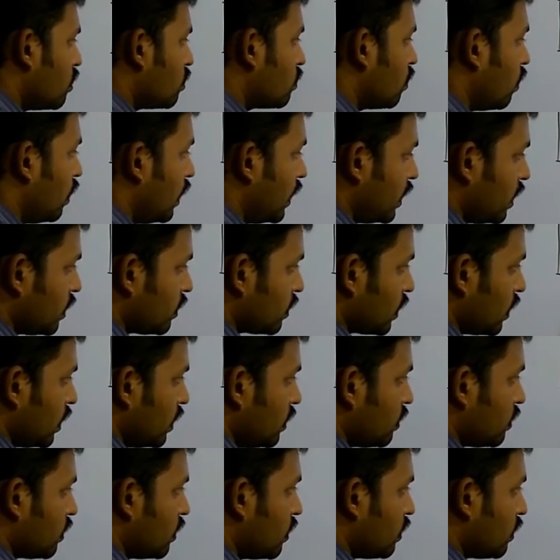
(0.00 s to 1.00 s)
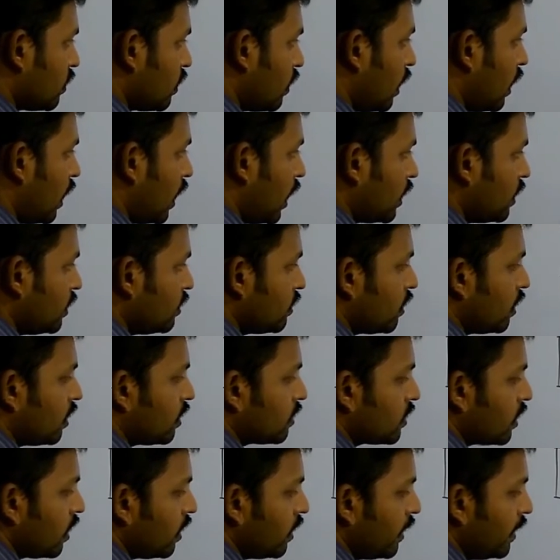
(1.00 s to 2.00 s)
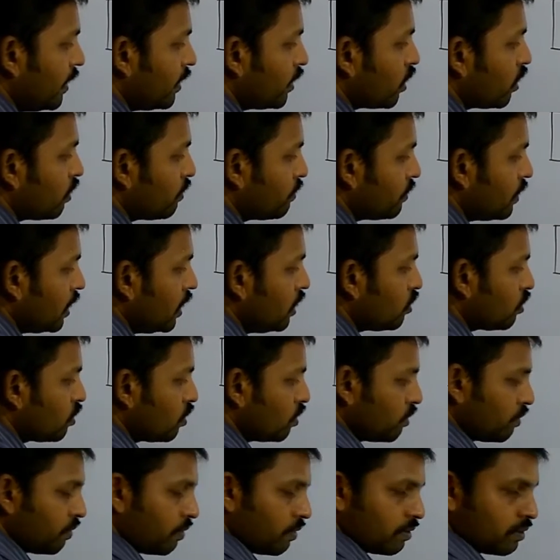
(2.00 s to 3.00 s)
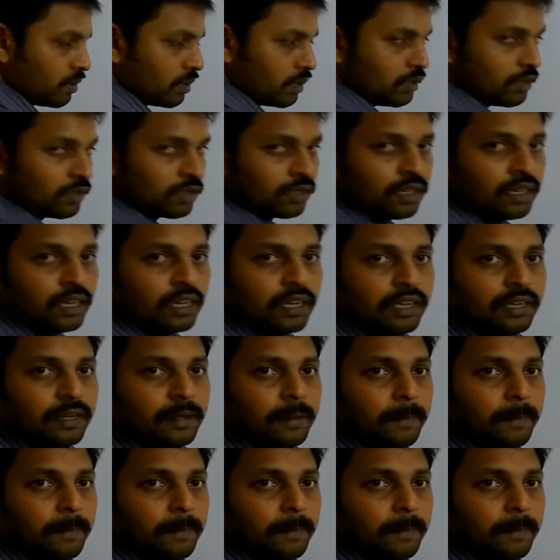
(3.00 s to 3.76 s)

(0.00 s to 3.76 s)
So let us consider R is the resultant of these two forces.